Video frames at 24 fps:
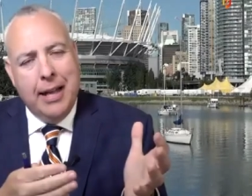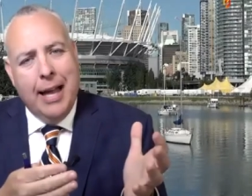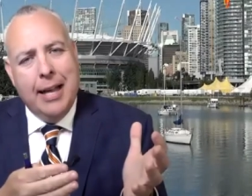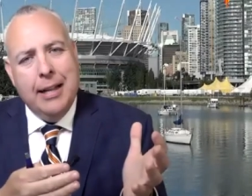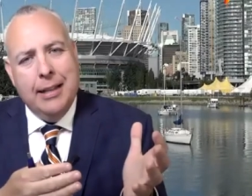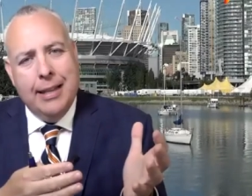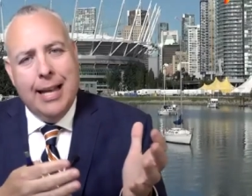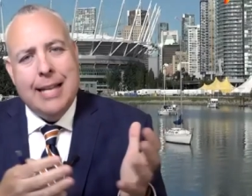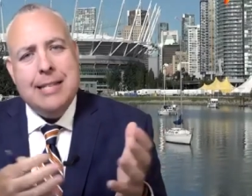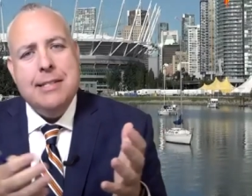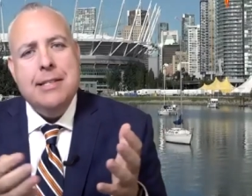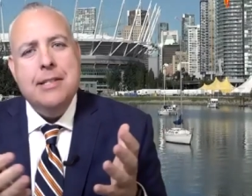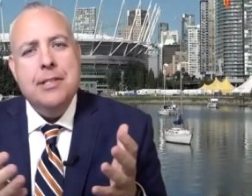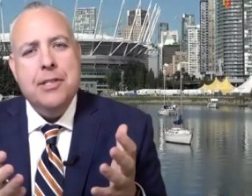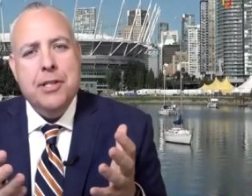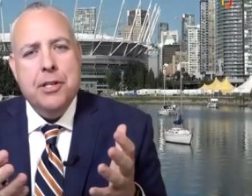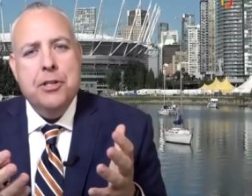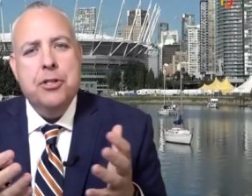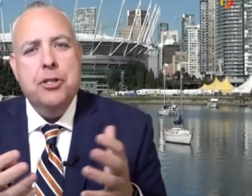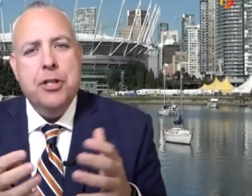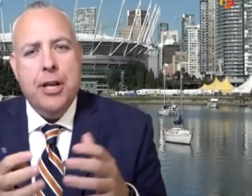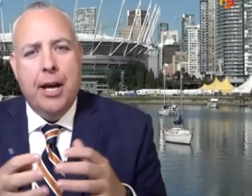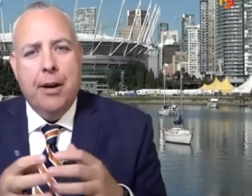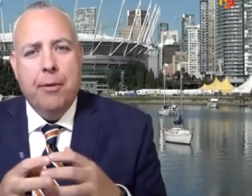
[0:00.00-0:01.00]
and lessons
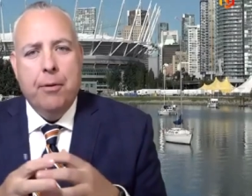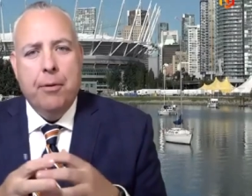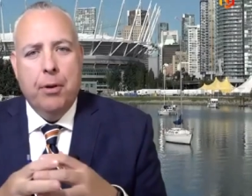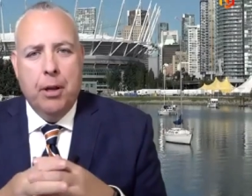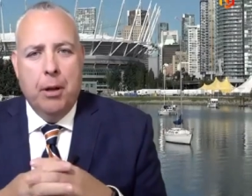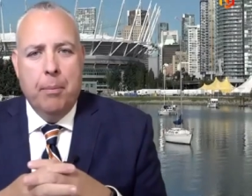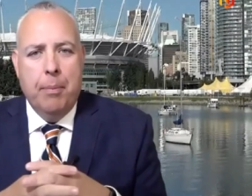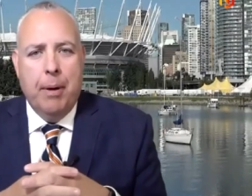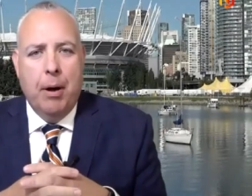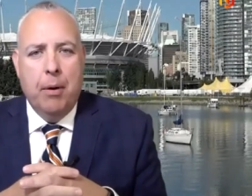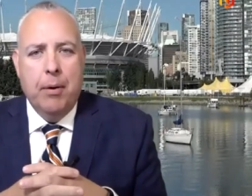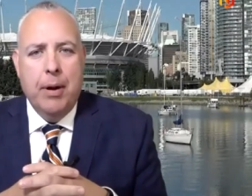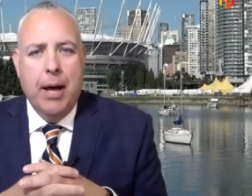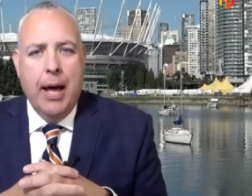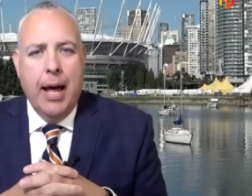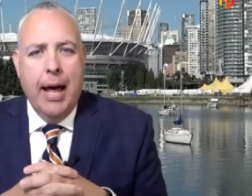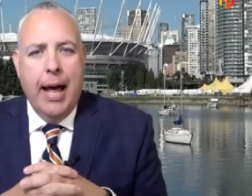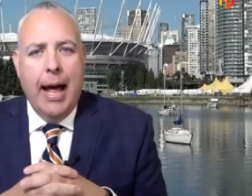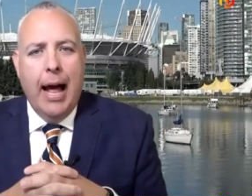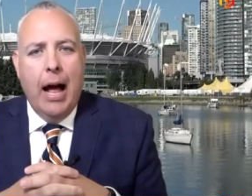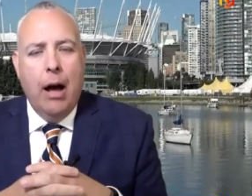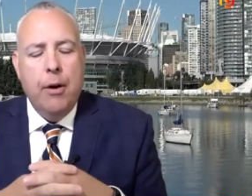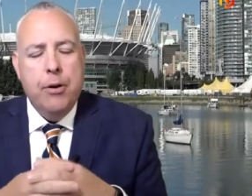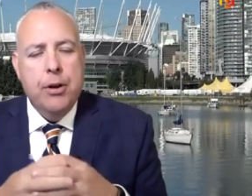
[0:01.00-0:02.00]
in general about
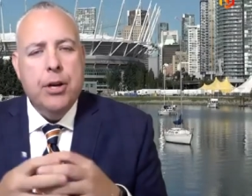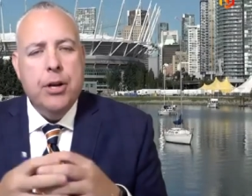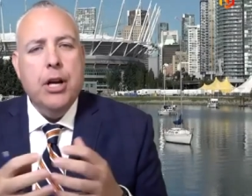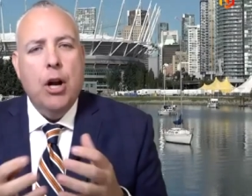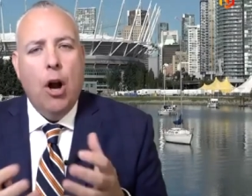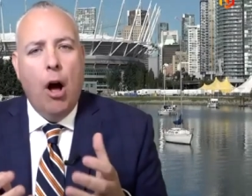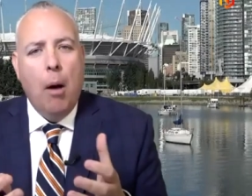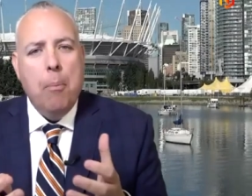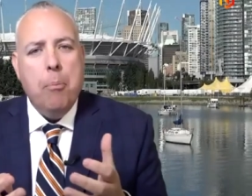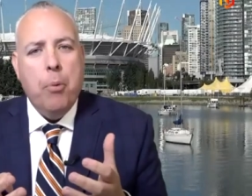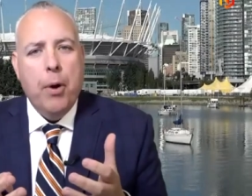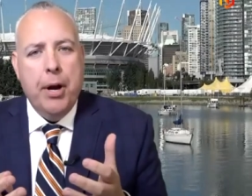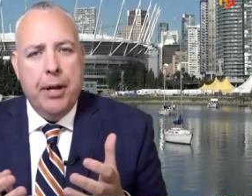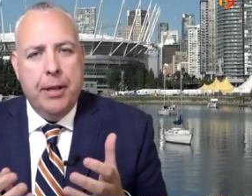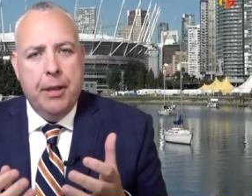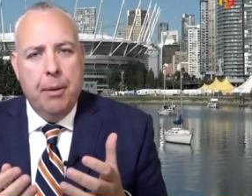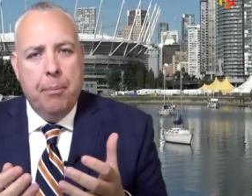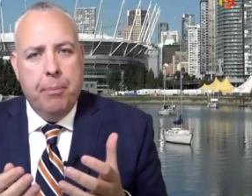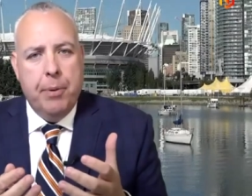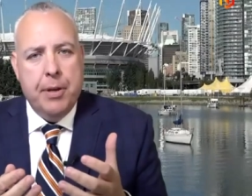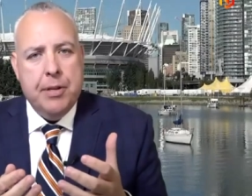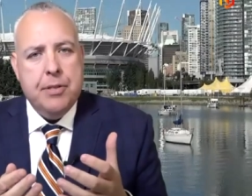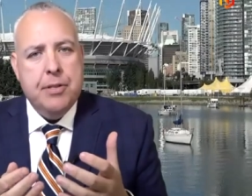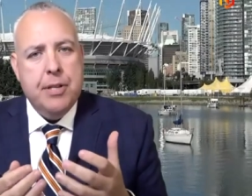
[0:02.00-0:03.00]
how you can operate the
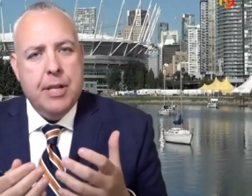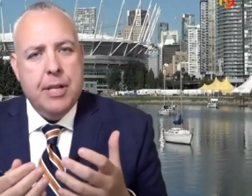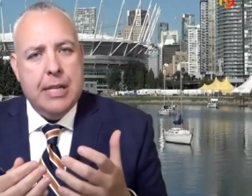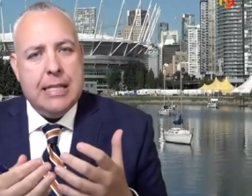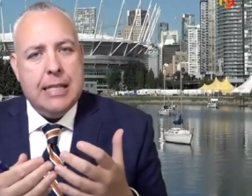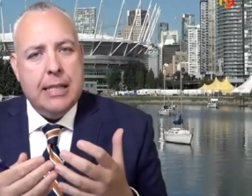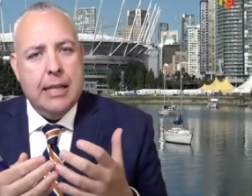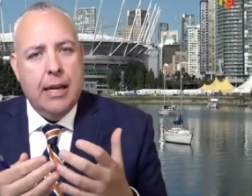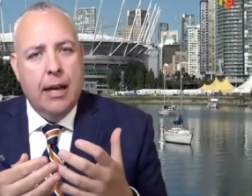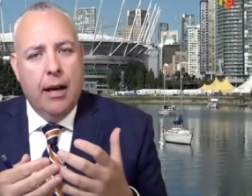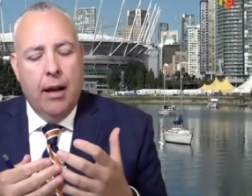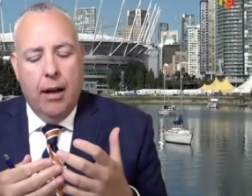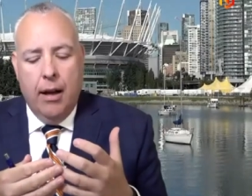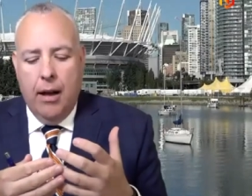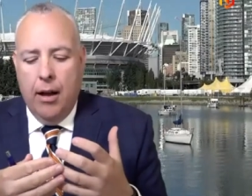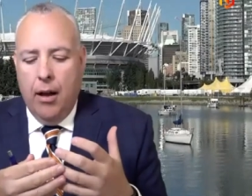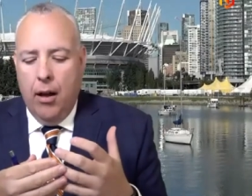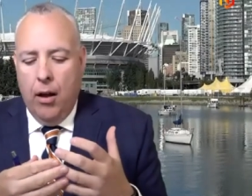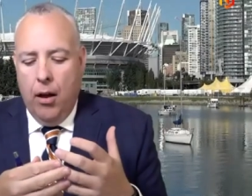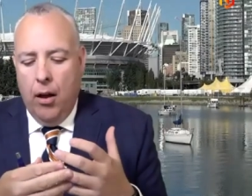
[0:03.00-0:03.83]
business uh,